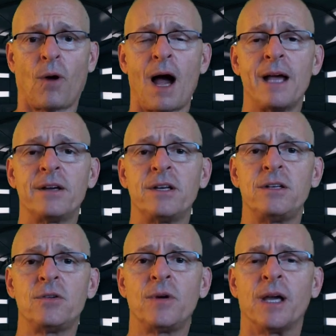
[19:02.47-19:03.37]
Why are
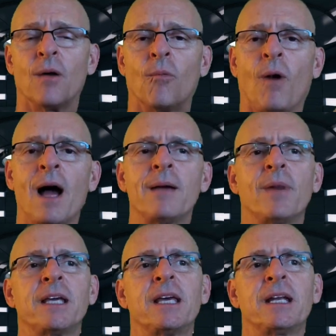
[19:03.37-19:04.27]
you doing it? Why
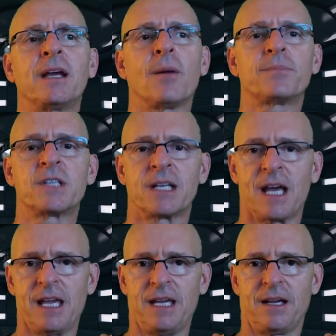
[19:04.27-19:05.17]
am I getting up
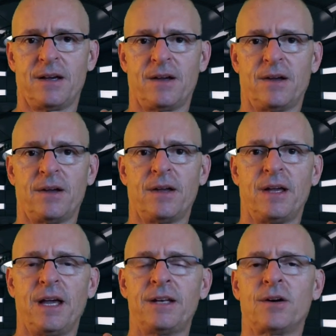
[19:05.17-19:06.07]
today?
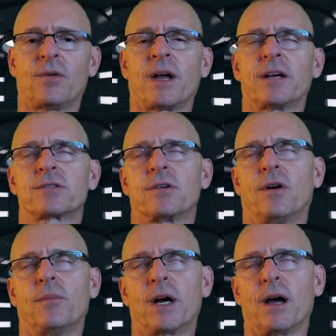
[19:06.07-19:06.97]
And don't ask,
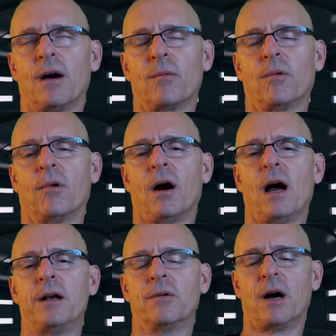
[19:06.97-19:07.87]
oh my God,
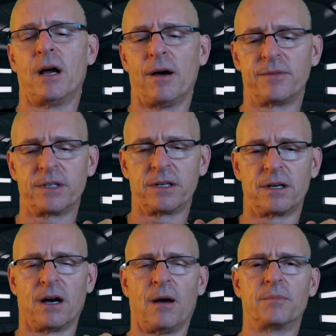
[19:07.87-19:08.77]
why do I have to
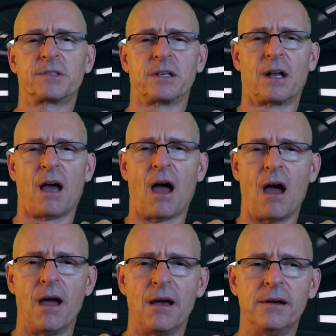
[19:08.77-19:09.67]
get up
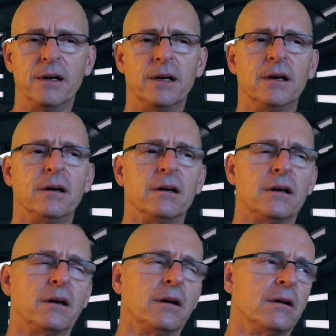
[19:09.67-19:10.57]
today?
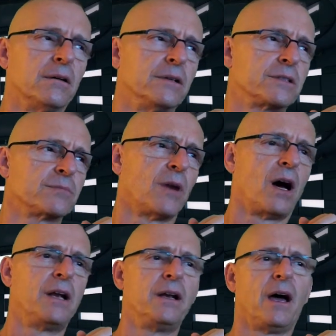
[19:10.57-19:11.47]
Oh, it's
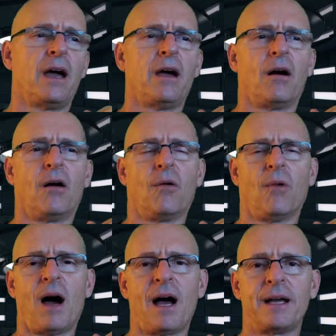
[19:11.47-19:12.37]
Monday. Oh,
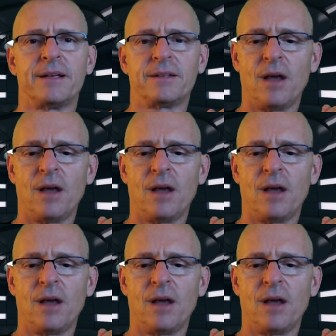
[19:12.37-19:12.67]
why?